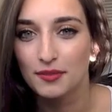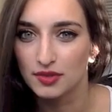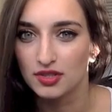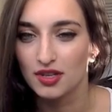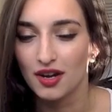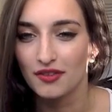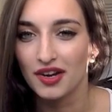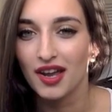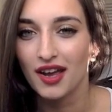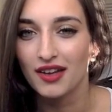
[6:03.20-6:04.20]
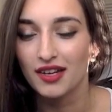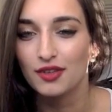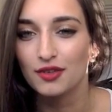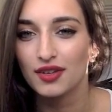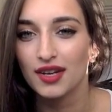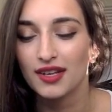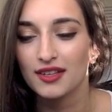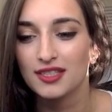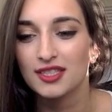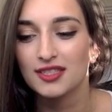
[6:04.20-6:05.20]
mascara and I look like
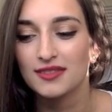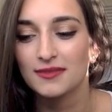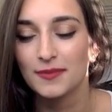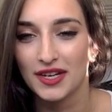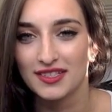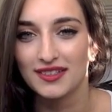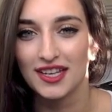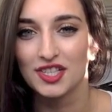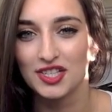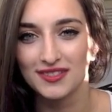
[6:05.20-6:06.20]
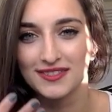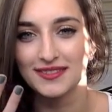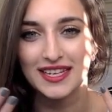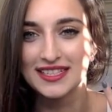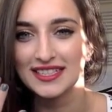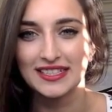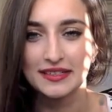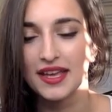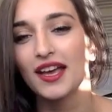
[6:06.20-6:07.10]
spider lashes lady.